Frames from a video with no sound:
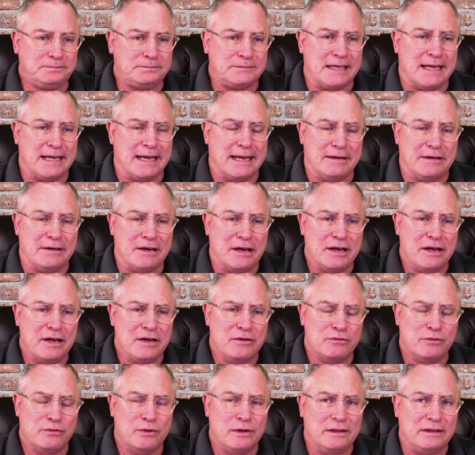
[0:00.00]
and
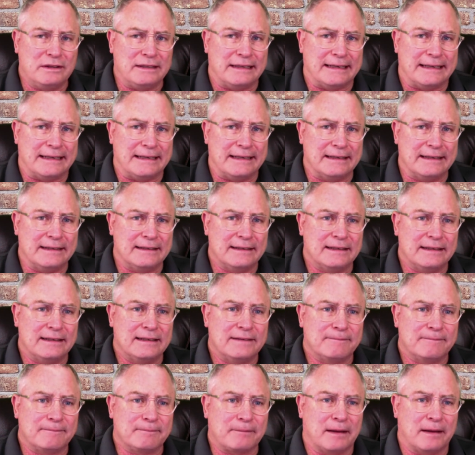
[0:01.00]
really,
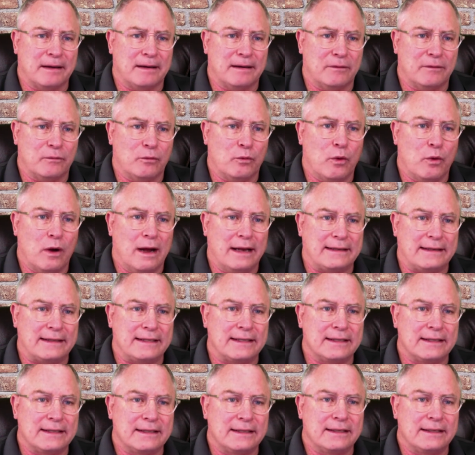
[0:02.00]
what